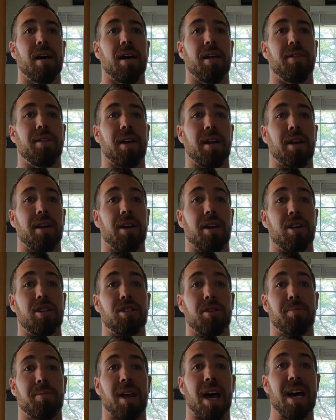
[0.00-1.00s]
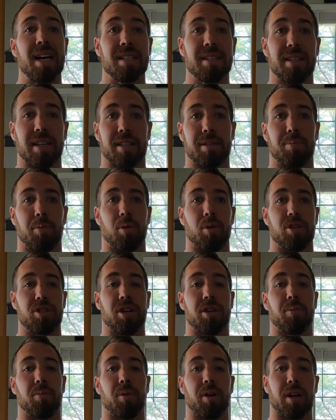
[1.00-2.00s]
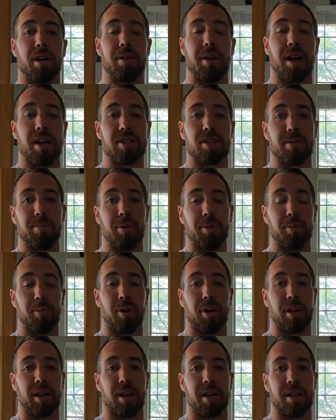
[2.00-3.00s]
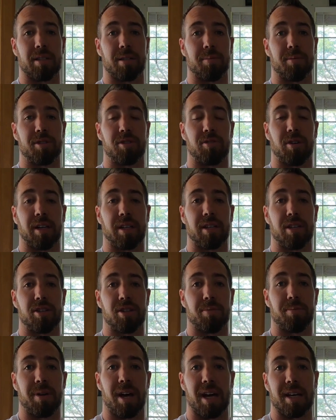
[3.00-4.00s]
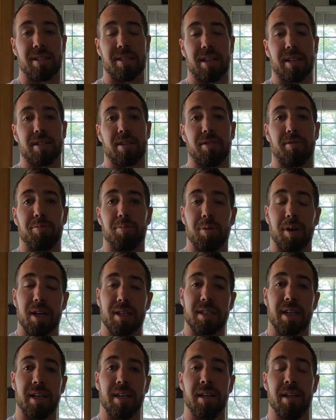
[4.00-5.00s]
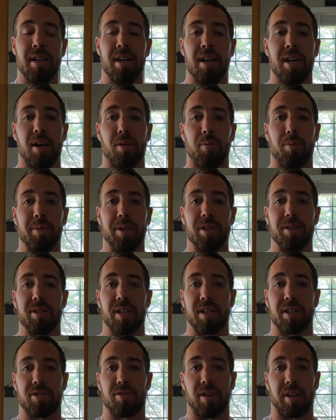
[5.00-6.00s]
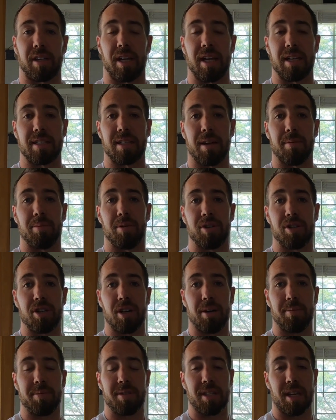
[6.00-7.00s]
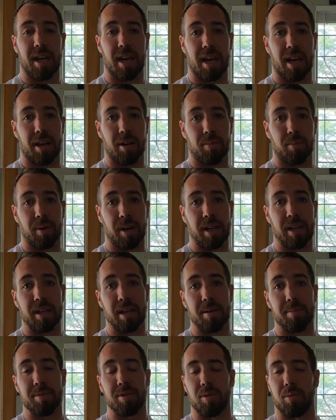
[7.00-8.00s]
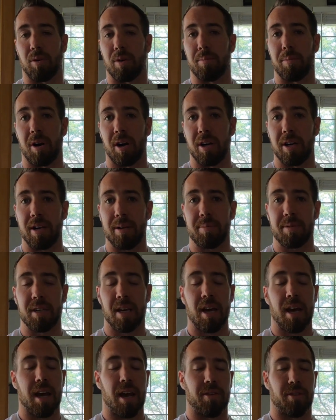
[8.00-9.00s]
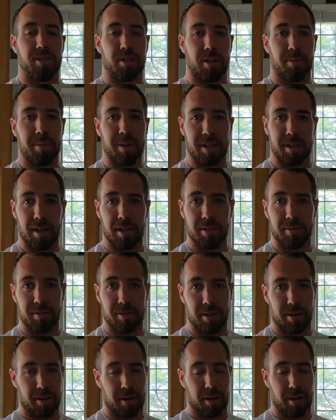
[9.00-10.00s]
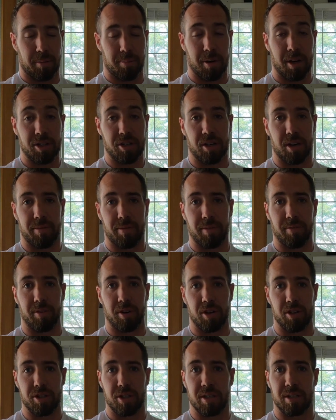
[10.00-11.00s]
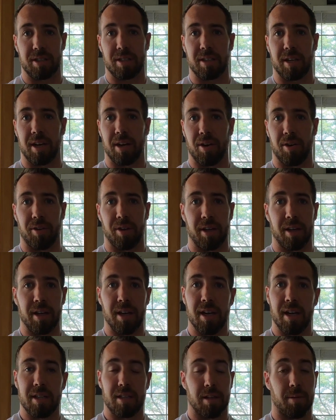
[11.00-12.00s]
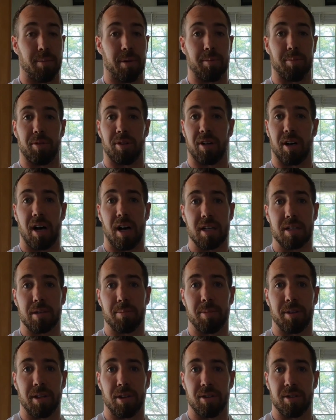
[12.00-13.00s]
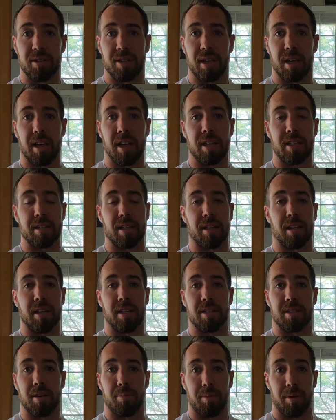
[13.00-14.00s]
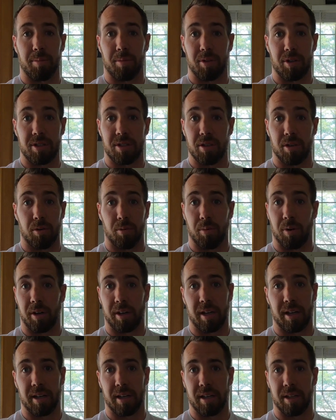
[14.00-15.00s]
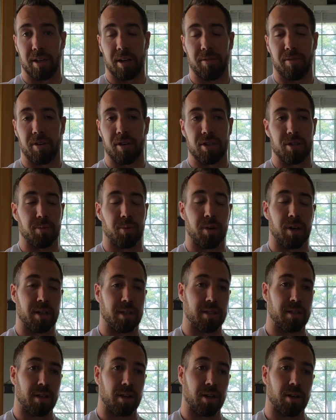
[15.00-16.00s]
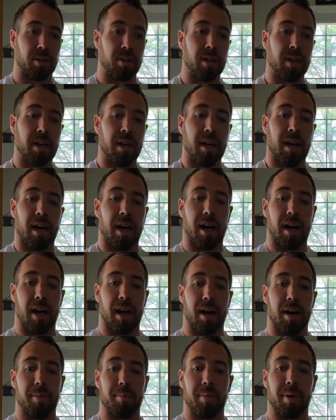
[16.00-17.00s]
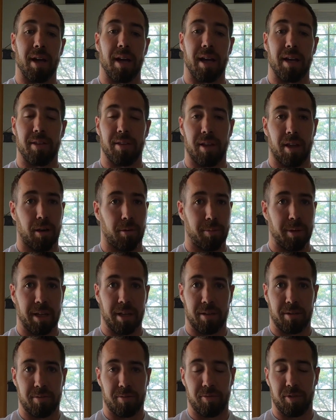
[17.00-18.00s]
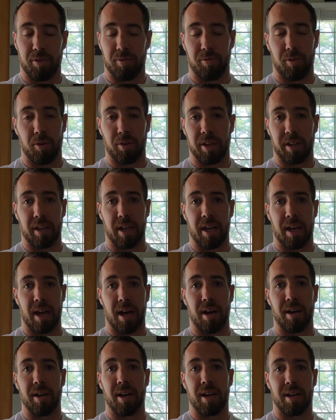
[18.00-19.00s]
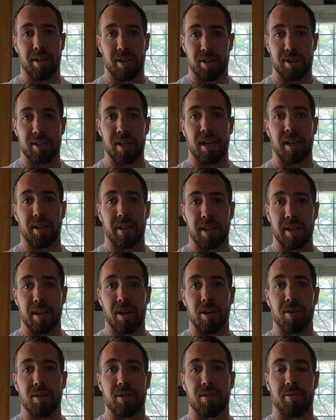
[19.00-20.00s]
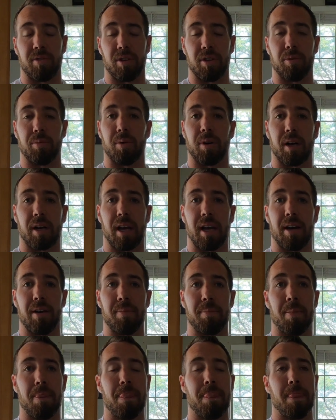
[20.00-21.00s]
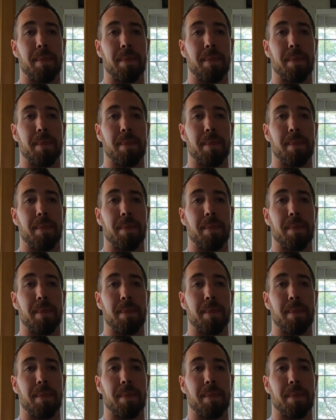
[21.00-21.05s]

Then in our gymnastics portion, we're going to actually be working on some strict gymnastics of pressing. We'll be using strict handstand push-ups and ring dips or bar dips. And there's going to be a bunch of different versions because I know that some people are awesome at those things and then some people are still working to get their first one. So it'll be fully laid out in your daily notes for the workout.